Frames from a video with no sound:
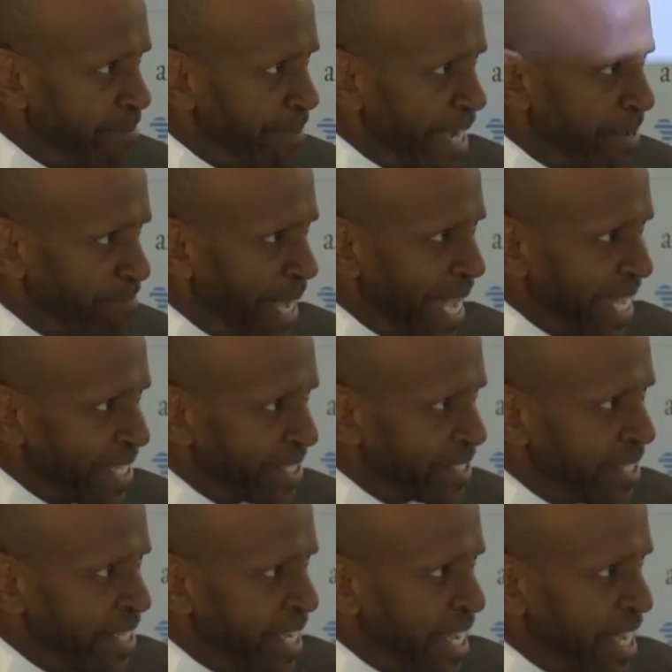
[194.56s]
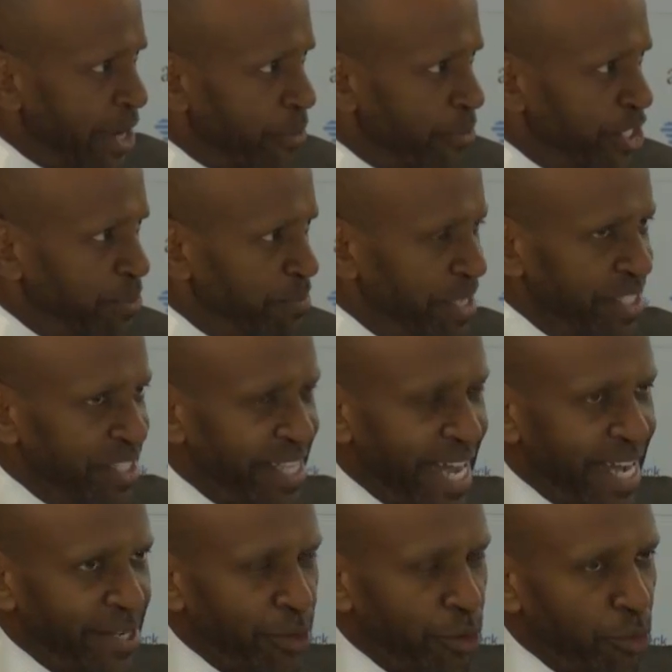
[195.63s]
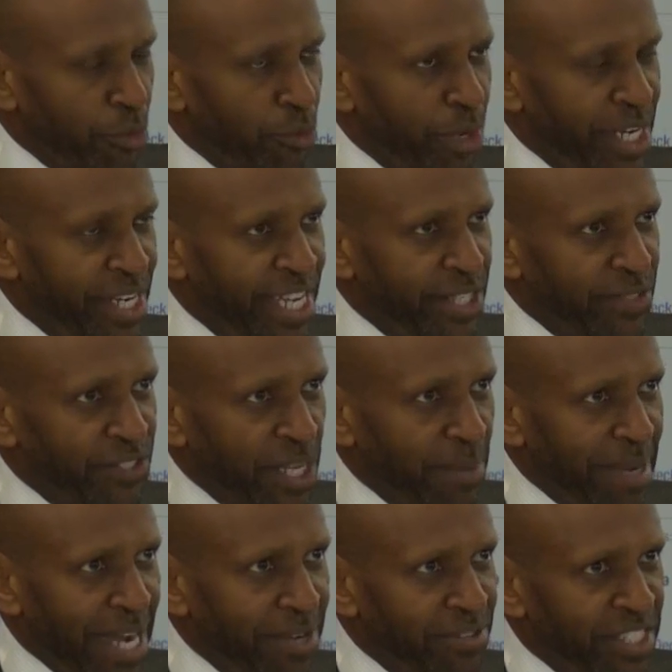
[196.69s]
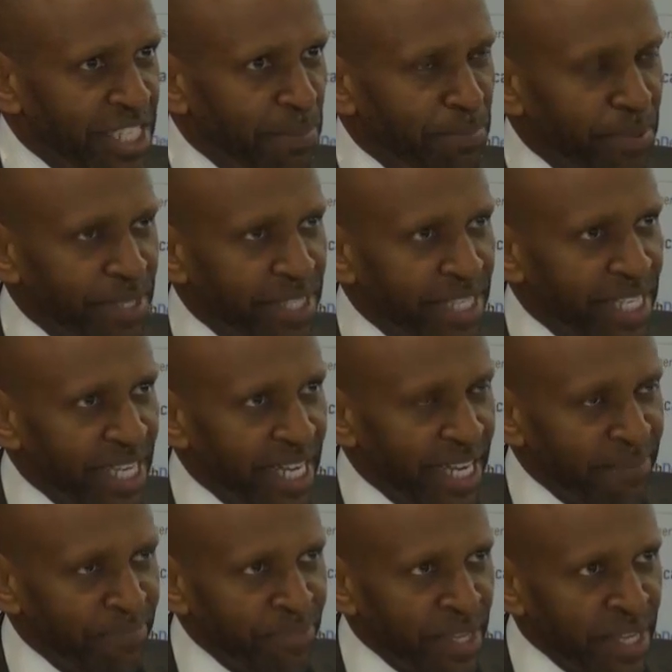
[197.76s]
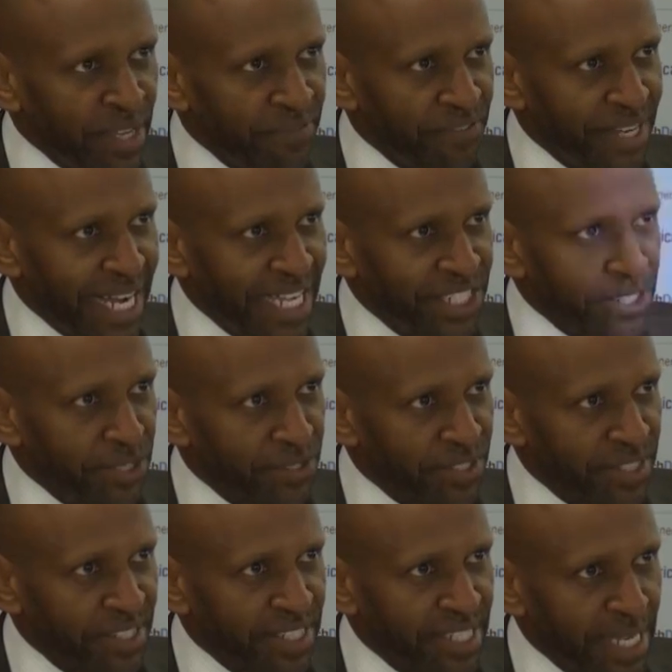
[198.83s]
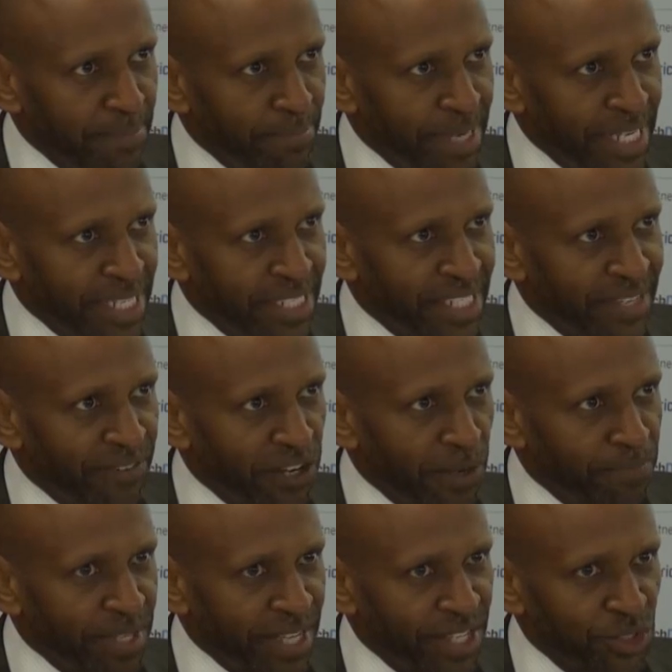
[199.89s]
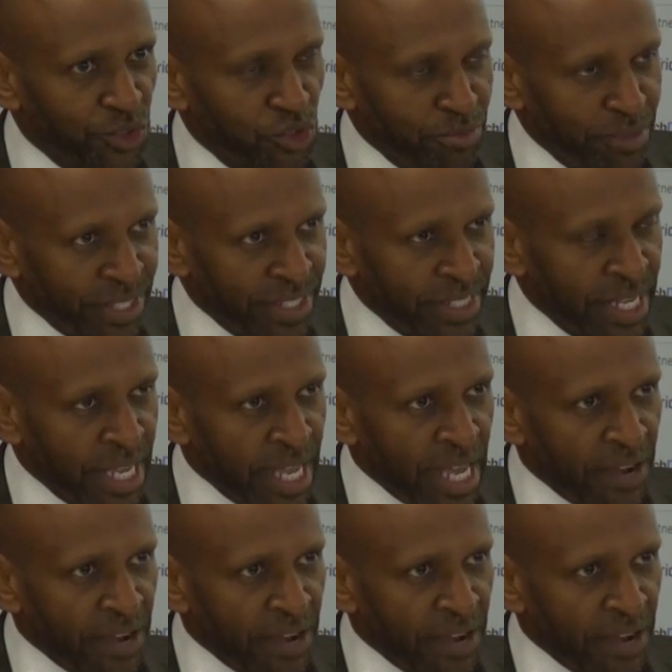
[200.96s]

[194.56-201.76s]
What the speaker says: by banks, which means that we need to somehow deepen the financial system and develop the instruments.